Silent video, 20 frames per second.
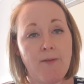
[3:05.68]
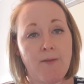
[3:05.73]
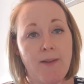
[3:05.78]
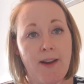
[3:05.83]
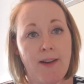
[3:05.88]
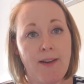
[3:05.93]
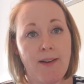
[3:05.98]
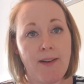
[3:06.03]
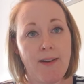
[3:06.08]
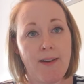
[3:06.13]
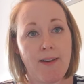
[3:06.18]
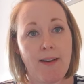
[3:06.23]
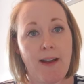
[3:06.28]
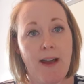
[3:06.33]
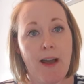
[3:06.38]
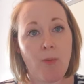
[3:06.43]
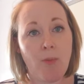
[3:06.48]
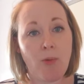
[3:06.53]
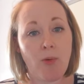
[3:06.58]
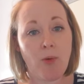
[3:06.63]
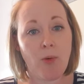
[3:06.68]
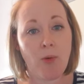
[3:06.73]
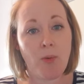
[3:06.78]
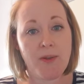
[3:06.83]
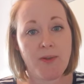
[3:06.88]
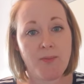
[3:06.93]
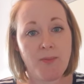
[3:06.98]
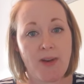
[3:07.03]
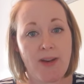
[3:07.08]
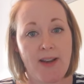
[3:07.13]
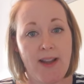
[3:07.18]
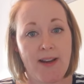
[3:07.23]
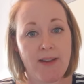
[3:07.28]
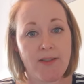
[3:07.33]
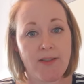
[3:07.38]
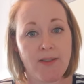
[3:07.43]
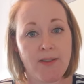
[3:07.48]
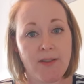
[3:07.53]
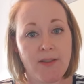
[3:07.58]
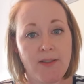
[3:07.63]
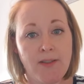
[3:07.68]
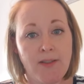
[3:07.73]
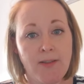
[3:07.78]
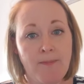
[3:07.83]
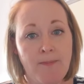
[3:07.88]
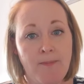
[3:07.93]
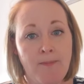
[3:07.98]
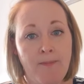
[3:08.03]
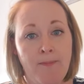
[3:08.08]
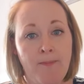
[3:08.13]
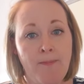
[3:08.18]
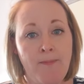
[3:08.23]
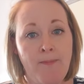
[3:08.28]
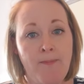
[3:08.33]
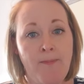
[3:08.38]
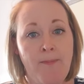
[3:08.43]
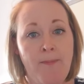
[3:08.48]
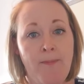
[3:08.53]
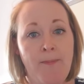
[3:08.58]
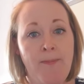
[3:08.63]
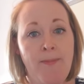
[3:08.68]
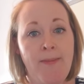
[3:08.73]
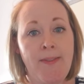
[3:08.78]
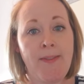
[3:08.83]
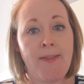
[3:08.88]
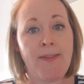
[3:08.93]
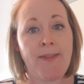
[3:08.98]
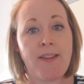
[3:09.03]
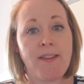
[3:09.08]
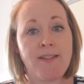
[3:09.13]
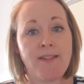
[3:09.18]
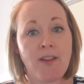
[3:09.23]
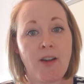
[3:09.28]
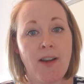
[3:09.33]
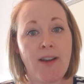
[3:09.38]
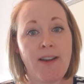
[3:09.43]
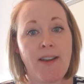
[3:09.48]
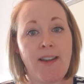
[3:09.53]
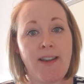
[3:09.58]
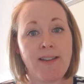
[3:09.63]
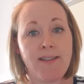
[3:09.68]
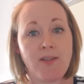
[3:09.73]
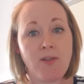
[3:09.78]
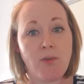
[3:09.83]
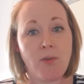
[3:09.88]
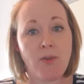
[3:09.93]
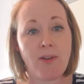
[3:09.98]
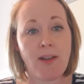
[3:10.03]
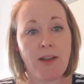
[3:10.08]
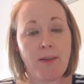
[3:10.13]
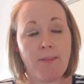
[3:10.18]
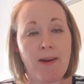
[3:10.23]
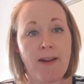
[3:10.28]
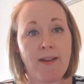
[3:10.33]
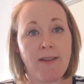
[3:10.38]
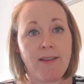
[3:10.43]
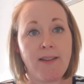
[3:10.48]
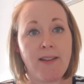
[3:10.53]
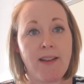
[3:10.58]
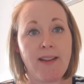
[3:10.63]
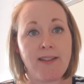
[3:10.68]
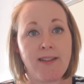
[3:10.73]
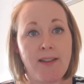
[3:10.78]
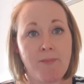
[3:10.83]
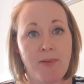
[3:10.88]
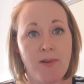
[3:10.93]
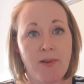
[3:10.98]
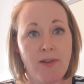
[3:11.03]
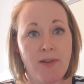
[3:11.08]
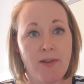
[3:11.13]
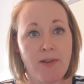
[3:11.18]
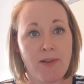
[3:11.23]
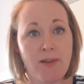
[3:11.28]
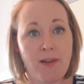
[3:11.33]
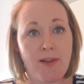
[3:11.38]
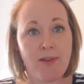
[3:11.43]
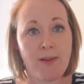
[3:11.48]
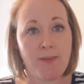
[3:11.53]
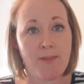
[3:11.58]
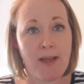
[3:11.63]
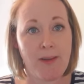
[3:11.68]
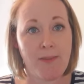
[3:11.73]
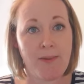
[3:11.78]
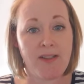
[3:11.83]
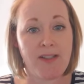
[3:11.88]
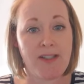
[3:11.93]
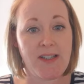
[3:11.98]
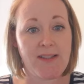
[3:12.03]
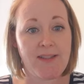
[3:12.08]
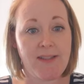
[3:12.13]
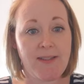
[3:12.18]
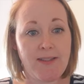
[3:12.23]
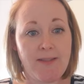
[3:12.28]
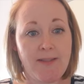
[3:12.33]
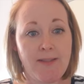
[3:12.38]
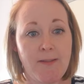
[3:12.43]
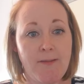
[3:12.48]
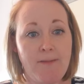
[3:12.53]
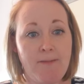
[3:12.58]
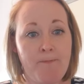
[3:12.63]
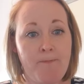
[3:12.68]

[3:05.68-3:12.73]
friend, and will always protect us. The sign he is talking about is the birth of the baby Jesus.